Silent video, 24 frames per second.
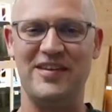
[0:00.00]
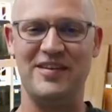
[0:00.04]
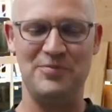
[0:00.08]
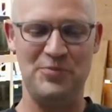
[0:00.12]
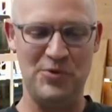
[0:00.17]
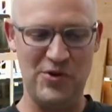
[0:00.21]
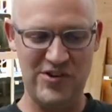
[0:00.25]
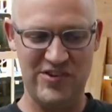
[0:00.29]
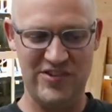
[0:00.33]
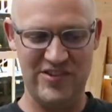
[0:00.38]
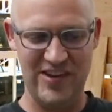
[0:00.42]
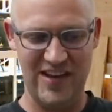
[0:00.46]

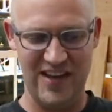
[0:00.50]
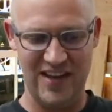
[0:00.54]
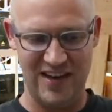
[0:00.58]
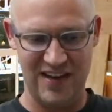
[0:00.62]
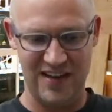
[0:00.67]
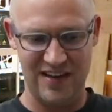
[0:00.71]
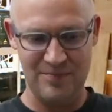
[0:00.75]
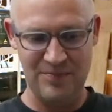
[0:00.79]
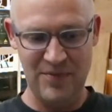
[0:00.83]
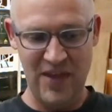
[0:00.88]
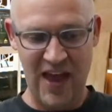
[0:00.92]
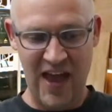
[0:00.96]
Appreciate
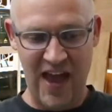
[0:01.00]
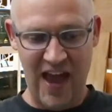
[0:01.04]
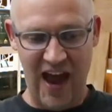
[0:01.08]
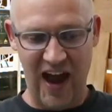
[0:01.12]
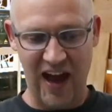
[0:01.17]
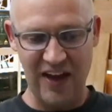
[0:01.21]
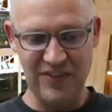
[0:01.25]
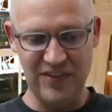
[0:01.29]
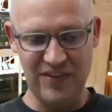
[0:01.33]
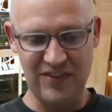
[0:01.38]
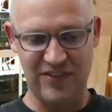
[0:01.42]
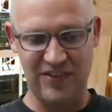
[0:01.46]
it.
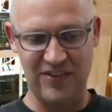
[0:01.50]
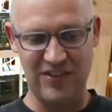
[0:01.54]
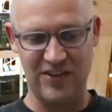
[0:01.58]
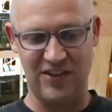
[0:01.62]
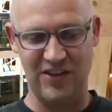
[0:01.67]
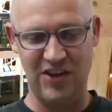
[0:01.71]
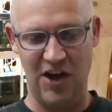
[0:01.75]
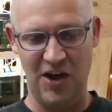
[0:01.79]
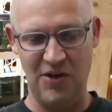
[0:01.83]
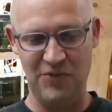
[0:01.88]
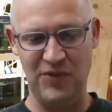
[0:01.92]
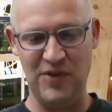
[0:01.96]
Add this to the
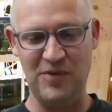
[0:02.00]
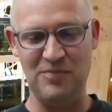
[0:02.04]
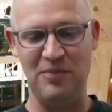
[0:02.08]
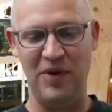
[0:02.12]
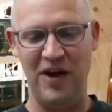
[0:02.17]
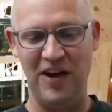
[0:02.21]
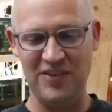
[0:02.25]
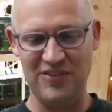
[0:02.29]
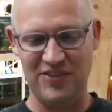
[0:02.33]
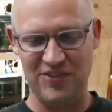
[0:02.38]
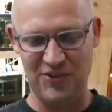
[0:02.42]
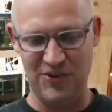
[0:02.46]
coffee
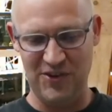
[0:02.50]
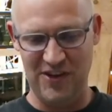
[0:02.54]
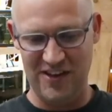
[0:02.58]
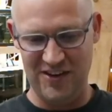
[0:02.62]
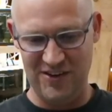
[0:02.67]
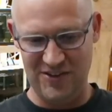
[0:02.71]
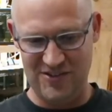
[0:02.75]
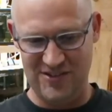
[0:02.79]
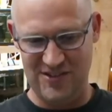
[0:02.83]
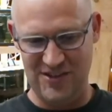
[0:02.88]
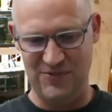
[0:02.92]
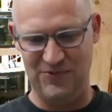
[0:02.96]
Monster
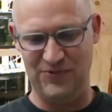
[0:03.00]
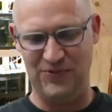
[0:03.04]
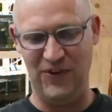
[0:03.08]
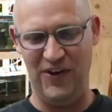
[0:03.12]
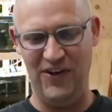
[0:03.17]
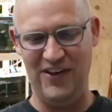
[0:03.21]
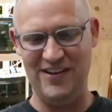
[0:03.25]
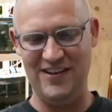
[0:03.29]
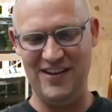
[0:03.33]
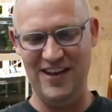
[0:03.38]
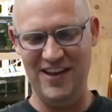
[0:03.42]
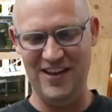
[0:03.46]
Energy
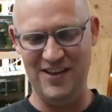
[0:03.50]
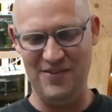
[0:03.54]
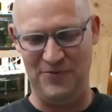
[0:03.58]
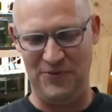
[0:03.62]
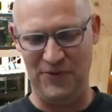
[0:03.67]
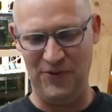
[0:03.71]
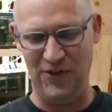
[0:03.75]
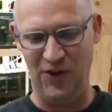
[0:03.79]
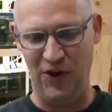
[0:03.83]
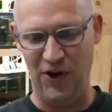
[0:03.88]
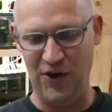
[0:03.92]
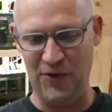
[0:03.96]
Fund for
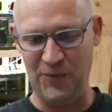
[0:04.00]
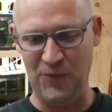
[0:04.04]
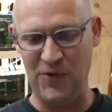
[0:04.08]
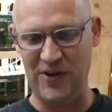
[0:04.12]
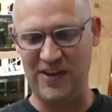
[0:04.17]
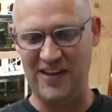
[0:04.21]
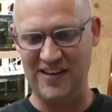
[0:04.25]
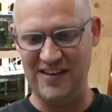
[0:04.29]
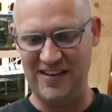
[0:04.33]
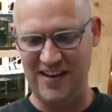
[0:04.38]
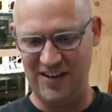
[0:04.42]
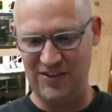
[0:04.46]
the
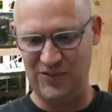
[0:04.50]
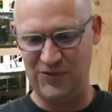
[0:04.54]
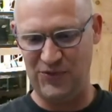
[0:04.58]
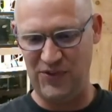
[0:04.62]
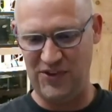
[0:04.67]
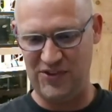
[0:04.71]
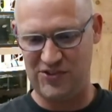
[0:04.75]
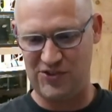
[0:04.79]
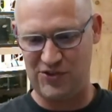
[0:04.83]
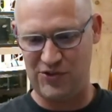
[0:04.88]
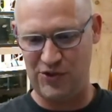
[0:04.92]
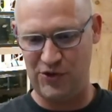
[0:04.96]
hardworking Dan's
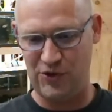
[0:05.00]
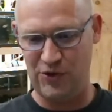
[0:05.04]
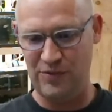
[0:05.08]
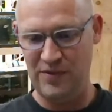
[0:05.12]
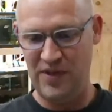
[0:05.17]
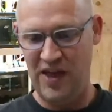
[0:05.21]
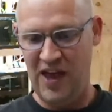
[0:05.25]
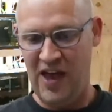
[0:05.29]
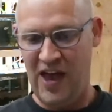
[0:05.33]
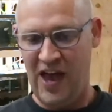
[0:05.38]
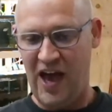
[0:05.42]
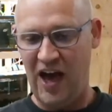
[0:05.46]
Fish crew.
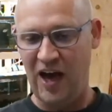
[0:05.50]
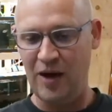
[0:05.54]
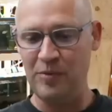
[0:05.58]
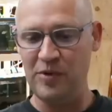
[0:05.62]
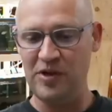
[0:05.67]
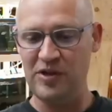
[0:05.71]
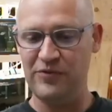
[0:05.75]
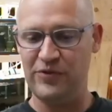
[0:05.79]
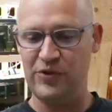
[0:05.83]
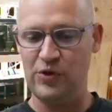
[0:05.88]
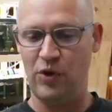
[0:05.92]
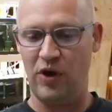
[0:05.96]
How
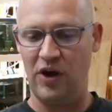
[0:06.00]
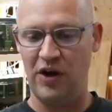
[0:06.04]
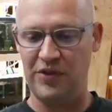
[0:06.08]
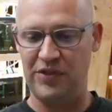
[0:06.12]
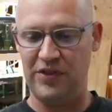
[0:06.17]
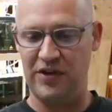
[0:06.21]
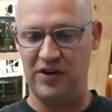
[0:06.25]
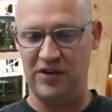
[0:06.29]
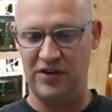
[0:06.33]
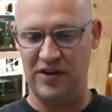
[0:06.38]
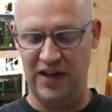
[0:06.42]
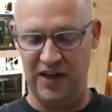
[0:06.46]
many of you are
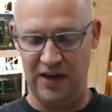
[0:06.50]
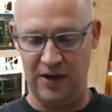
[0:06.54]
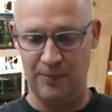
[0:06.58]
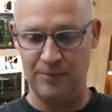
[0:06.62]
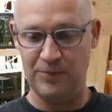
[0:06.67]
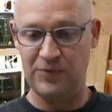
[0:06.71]
there now?